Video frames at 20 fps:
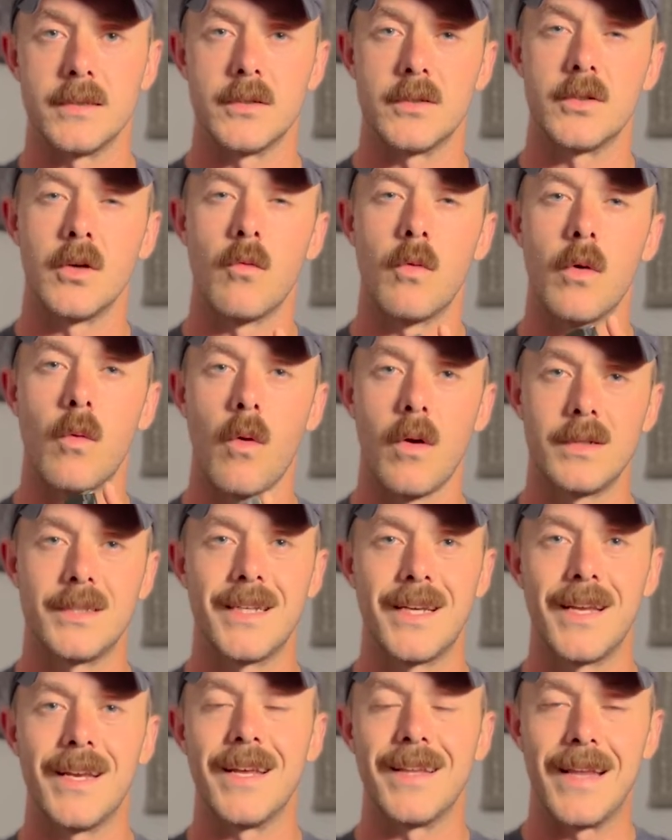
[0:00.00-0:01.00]
So we want to
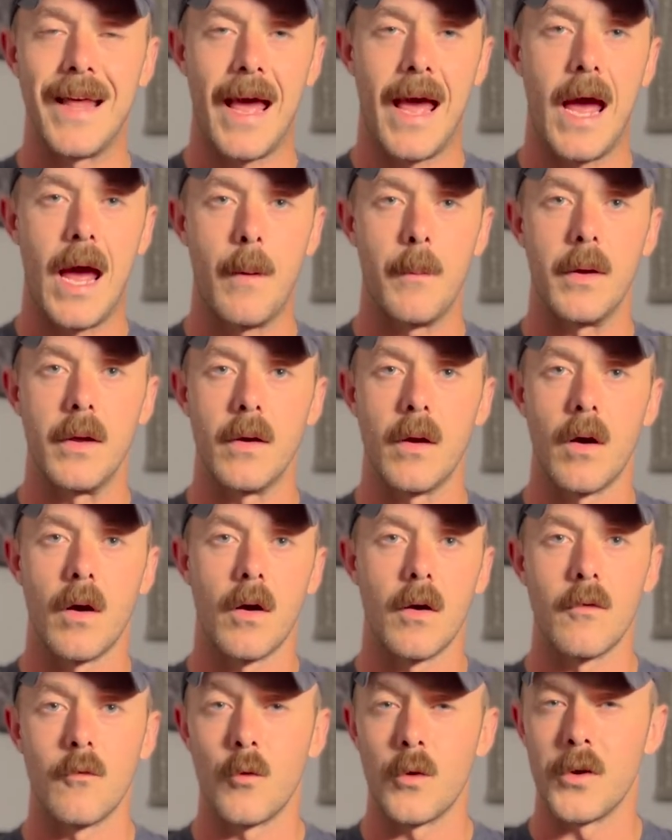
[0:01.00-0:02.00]
get in the habit
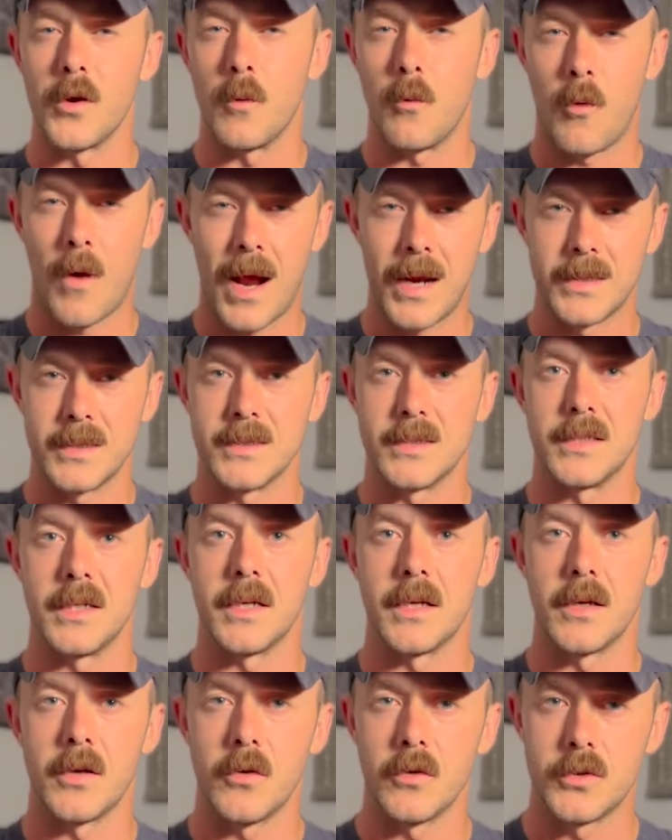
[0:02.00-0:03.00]
of, when you're
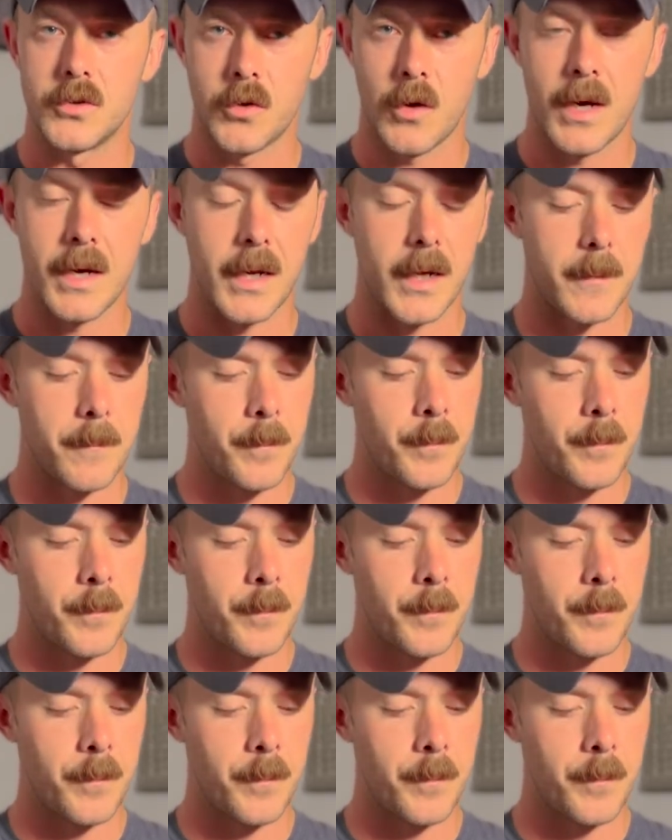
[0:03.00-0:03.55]
practicing, you're training,